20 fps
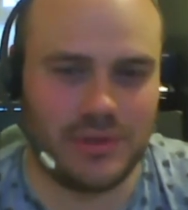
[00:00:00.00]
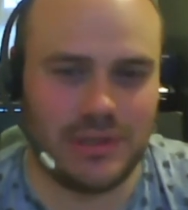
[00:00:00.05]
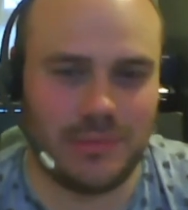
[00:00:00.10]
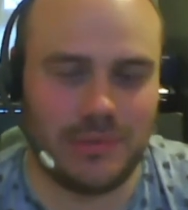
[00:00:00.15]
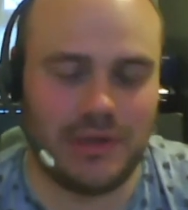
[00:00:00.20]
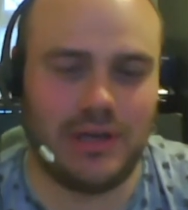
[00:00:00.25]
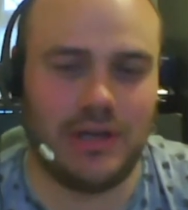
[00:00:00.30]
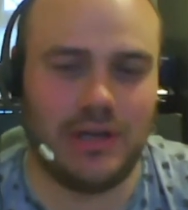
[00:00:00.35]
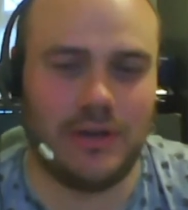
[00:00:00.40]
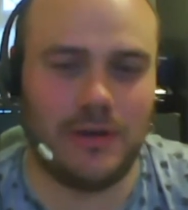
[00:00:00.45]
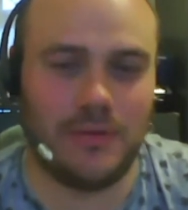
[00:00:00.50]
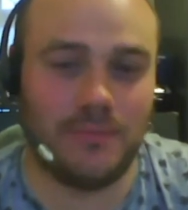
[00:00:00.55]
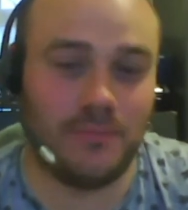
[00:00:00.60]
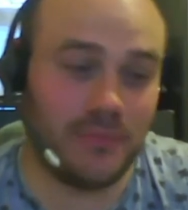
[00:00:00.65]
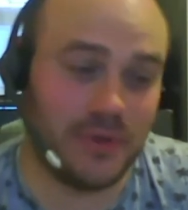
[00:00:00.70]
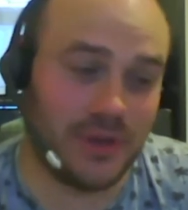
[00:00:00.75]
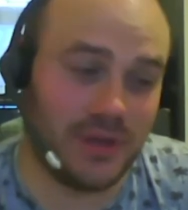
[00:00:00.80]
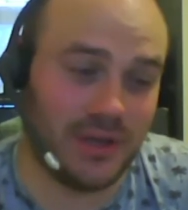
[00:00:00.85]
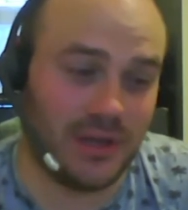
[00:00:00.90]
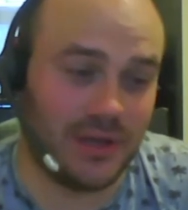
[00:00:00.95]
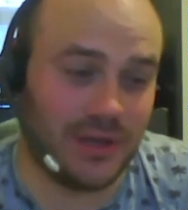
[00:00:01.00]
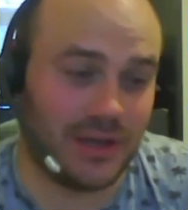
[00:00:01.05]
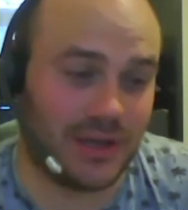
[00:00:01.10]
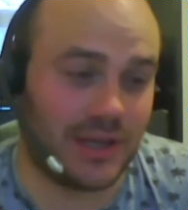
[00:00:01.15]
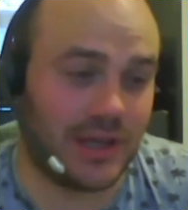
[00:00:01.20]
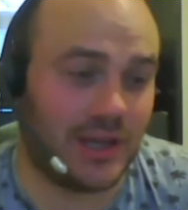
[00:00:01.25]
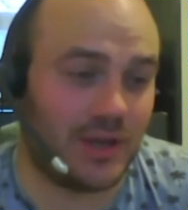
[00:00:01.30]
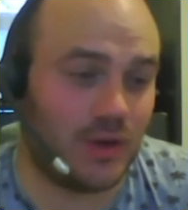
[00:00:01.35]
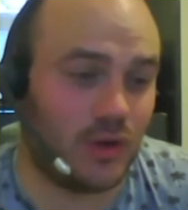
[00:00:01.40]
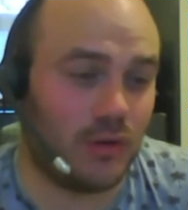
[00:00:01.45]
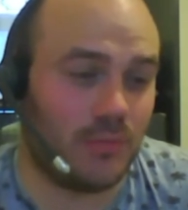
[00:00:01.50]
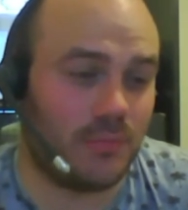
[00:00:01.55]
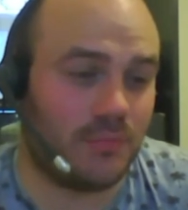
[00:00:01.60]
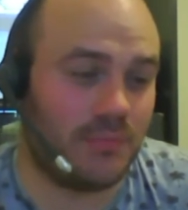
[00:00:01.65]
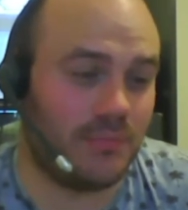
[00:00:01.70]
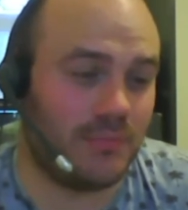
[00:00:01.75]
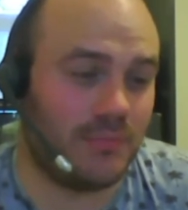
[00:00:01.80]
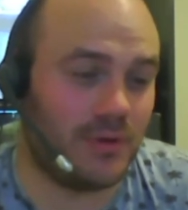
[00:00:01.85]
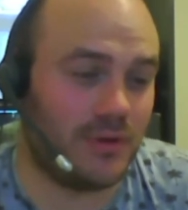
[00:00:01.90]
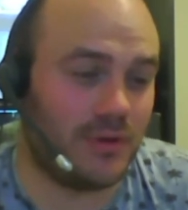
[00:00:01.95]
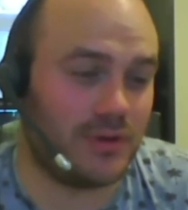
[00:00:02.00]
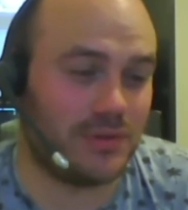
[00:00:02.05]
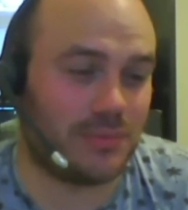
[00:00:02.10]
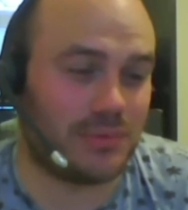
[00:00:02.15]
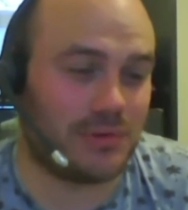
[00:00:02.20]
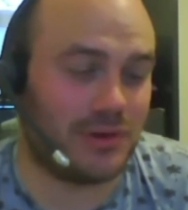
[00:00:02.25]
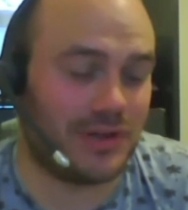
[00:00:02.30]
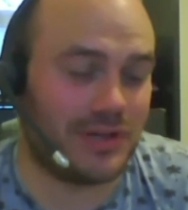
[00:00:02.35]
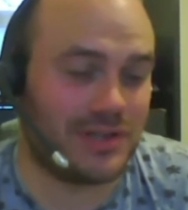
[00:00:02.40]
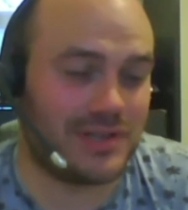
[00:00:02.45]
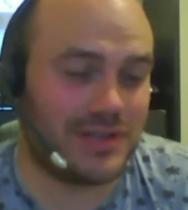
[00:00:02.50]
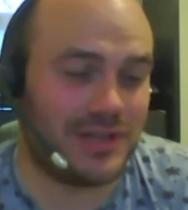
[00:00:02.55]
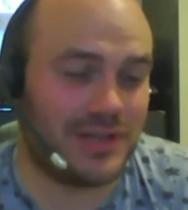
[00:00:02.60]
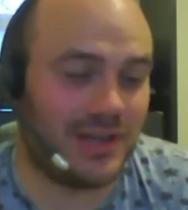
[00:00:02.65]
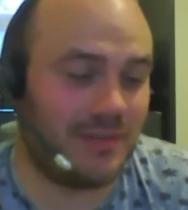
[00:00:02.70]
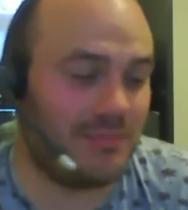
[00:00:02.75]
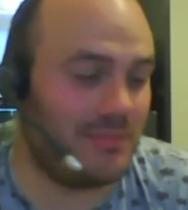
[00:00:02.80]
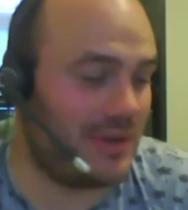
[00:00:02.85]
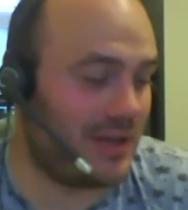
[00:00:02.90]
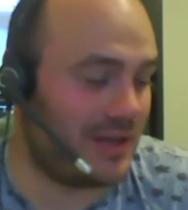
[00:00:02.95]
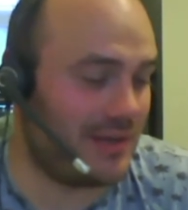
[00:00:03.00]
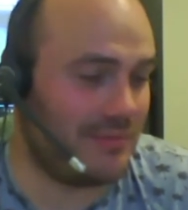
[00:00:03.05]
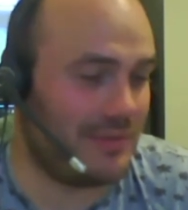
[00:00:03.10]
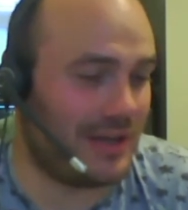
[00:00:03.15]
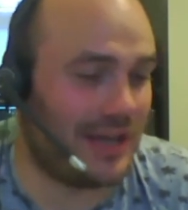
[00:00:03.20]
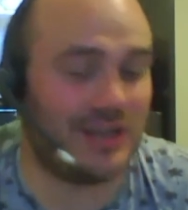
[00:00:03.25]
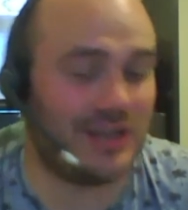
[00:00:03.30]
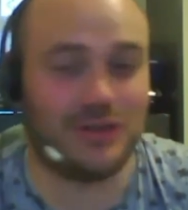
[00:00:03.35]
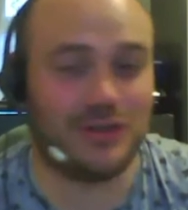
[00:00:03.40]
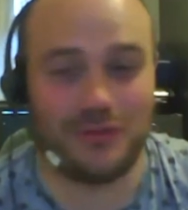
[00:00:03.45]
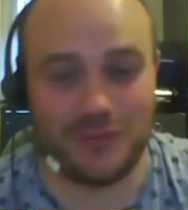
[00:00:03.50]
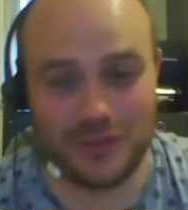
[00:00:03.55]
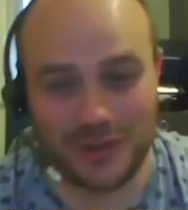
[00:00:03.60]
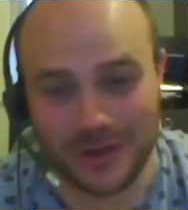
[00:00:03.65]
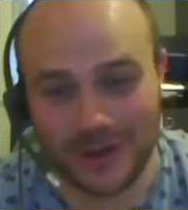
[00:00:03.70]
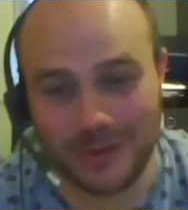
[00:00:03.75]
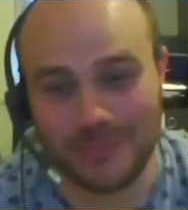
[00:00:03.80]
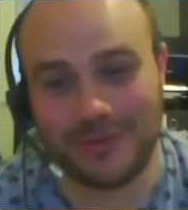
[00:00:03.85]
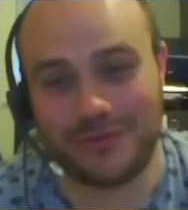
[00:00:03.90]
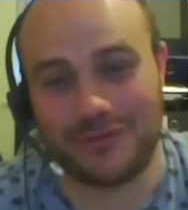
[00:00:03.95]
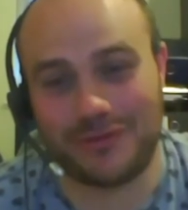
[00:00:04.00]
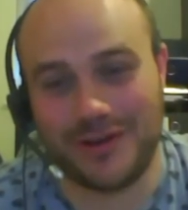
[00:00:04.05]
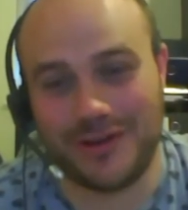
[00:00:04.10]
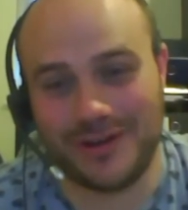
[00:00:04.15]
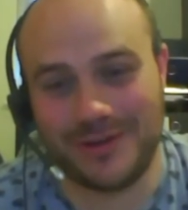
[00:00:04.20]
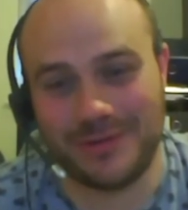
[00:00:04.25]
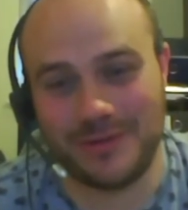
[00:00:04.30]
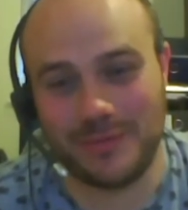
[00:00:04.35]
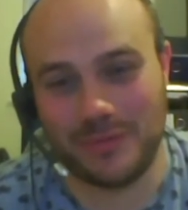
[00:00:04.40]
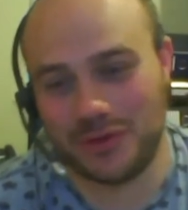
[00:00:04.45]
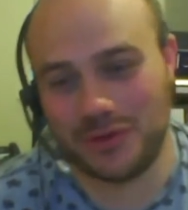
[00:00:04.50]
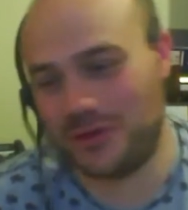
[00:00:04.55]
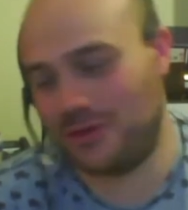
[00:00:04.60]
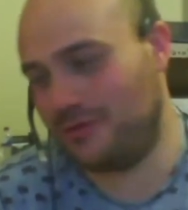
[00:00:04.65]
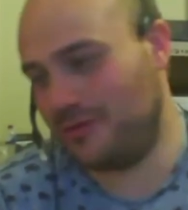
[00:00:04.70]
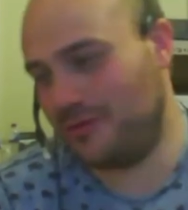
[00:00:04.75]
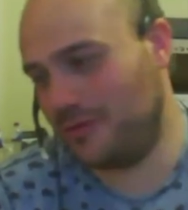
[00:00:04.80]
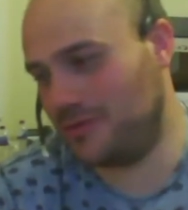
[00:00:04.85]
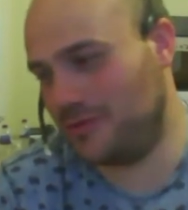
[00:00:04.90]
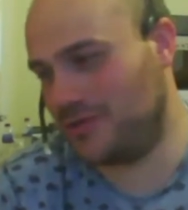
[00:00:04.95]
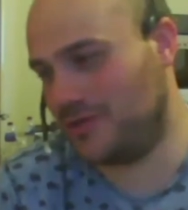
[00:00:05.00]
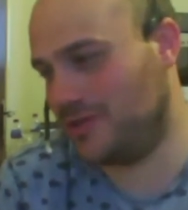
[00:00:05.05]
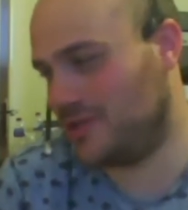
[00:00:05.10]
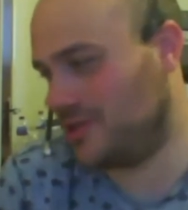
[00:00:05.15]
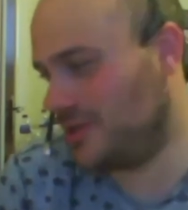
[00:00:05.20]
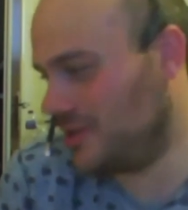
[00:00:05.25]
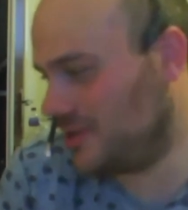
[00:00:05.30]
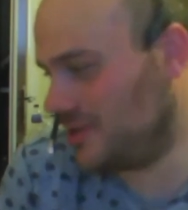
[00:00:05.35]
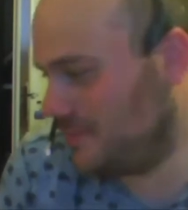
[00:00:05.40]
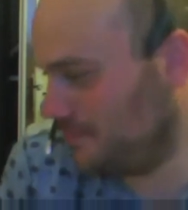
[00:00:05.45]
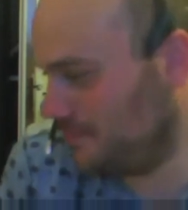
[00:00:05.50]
I mean, Lou, again, your your surprise team. Hats off to you, my friend. I mean, what's your thoughts on the season?